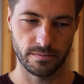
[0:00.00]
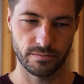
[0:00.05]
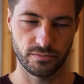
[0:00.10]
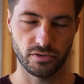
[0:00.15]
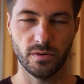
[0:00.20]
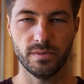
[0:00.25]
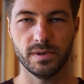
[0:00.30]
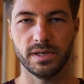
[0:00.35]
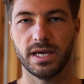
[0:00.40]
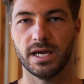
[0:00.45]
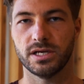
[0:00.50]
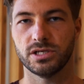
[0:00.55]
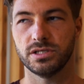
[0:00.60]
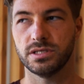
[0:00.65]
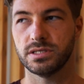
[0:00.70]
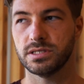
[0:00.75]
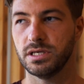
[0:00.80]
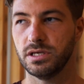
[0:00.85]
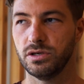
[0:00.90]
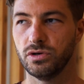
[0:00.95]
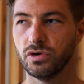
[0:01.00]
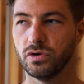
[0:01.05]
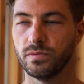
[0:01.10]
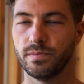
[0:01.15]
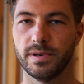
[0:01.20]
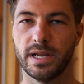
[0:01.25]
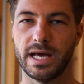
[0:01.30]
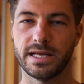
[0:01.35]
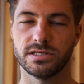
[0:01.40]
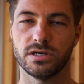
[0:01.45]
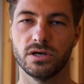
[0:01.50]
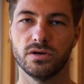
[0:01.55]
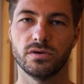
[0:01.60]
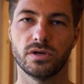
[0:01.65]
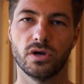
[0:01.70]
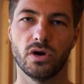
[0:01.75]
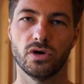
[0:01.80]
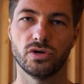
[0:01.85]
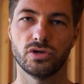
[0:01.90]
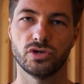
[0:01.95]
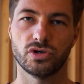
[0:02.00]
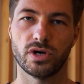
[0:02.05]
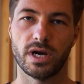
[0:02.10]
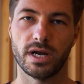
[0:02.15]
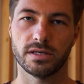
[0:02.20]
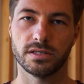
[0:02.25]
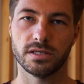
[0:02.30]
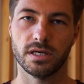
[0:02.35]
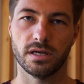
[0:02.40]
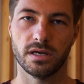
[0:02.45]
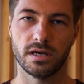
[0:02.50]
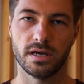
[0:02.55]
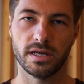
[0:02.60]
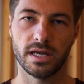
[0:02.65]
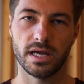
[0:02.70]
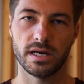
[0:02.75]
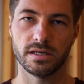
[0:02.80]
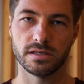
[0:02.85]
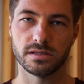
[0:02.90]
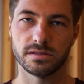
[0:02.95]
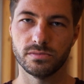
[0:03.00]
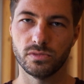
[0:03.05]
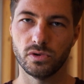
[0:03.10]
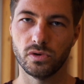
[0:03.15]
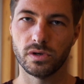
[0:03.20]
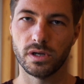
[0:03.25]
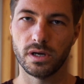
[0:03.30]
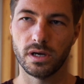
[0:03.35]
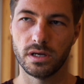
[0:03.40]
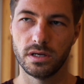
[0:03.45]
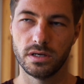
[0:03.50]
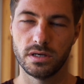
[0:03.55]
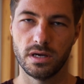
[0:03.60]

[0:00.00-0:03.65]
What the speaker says: probably actually see your plateau contracting and getting smaller,